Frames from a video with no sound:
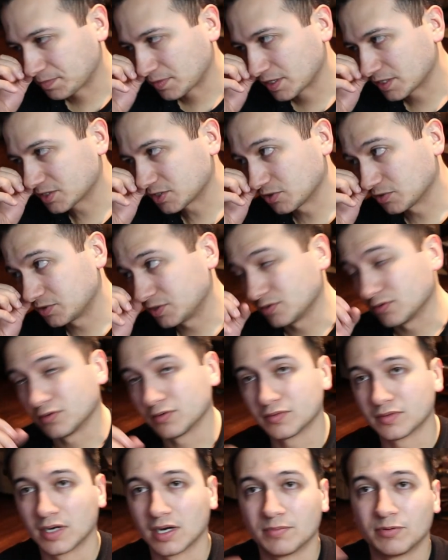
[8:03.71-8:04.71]
So
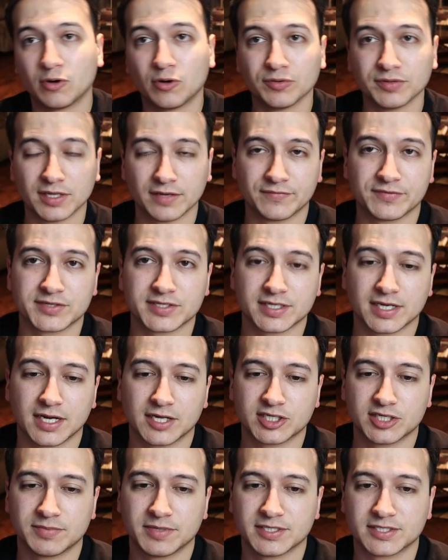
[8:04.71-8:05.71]
to uphold that facade,
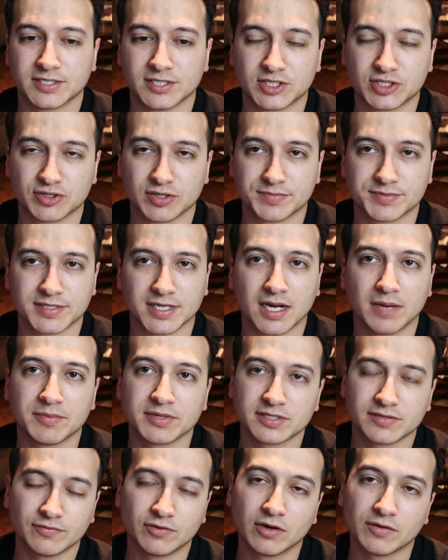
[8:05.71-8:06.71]
she basically strips Thomas
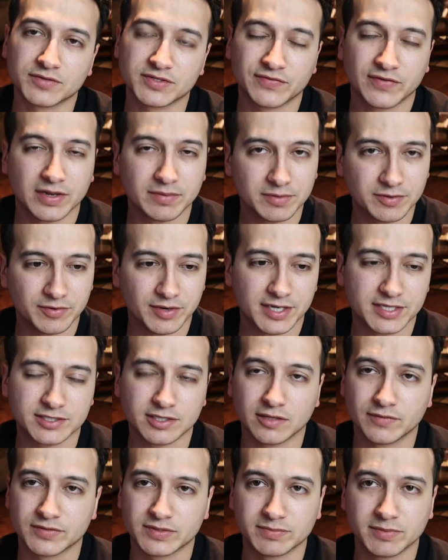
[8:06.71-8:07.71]
of all of his family rights,
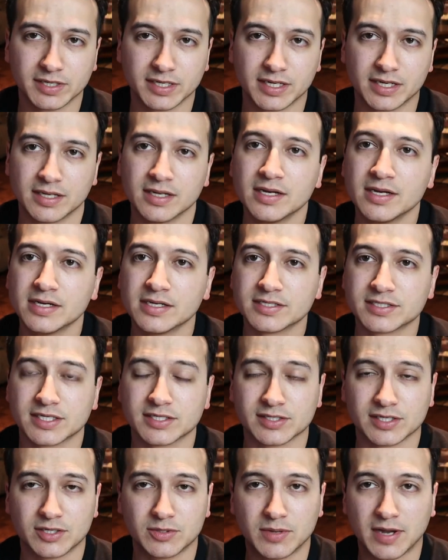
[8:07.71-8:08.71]
all of his money, says
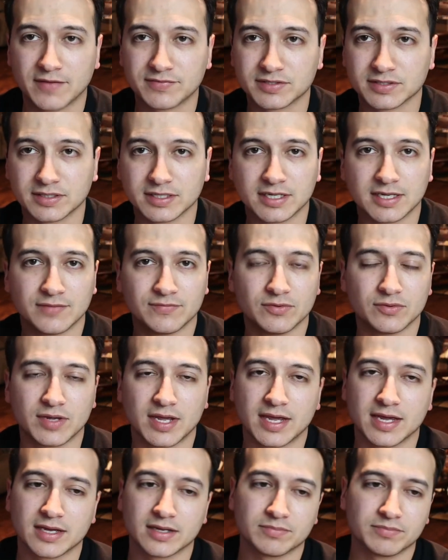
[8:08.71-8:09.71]
like, you have to leave, you
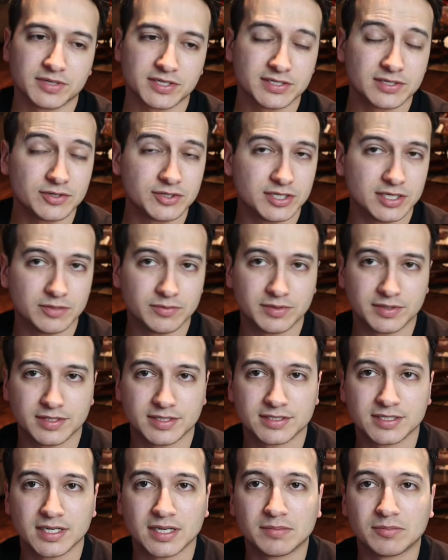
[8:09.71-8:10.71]
can't be associated with
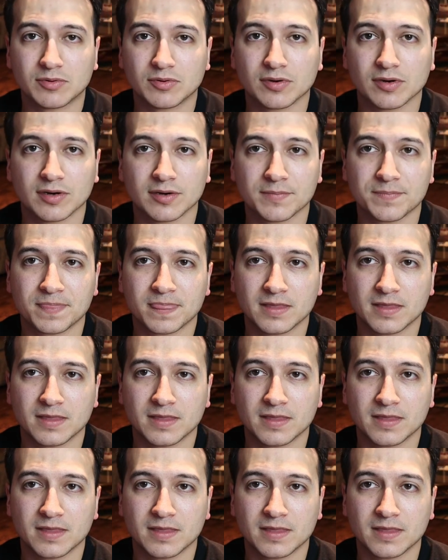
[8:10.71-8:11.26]
us anymore.